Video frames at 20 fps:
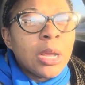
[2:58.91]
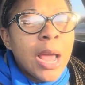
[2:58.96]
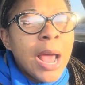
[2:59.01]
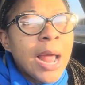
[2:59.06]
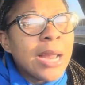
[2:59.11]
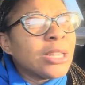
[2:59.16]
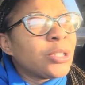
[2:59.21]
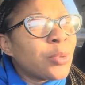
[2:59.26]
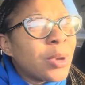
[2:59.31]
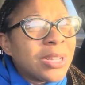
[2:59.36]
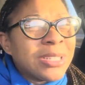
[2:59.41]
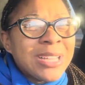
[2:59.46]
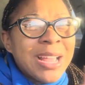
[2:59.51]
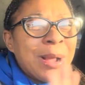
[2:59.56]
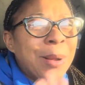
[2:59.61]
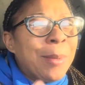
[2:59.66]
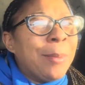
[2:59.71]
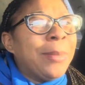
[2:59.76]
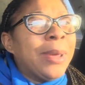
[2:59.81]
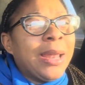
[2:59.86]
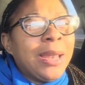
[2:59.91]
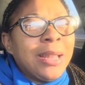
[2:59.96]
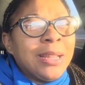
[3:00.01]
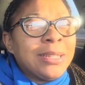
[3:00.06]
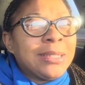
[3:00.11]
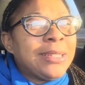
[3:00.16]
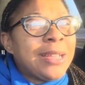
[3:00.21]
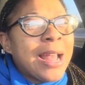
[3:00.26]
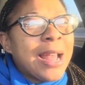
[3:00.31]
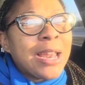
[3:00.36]
I just want to take a minute.
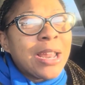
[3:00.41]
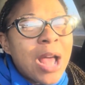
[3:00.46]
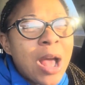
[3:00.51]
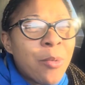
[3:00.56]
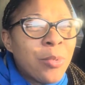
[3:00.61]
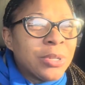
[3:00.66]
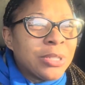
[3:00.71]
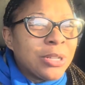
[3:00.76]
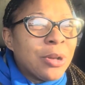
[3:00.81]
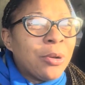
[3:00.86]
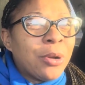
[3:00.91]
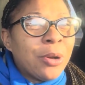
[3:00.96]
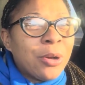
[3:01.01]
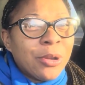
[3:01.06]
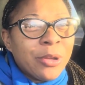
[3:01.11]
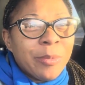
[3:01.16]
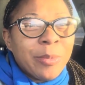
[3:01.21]
See, I wasn't going to go here,